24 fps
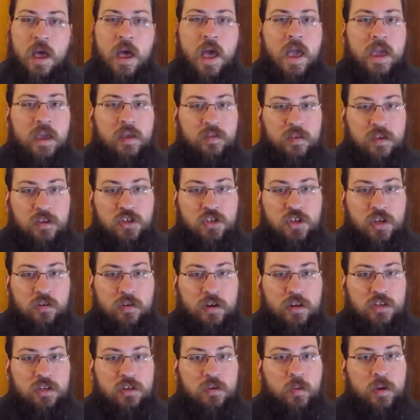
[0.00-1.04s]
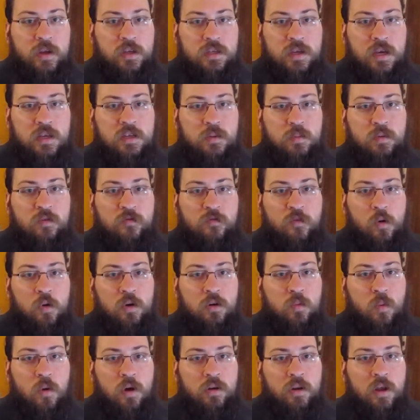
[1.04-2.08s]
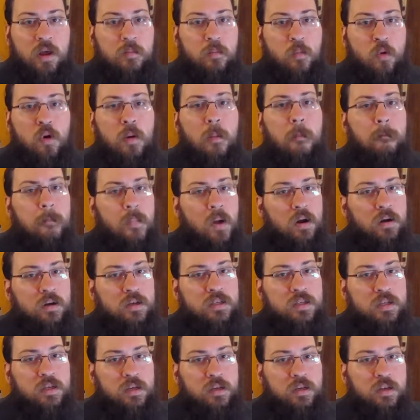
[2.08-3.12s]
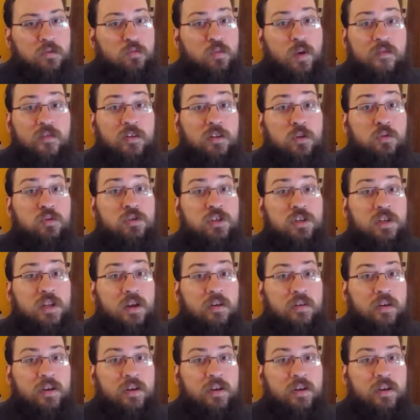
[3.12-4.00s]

In this generation, we intend to put forward one on more Marxian and revolutionary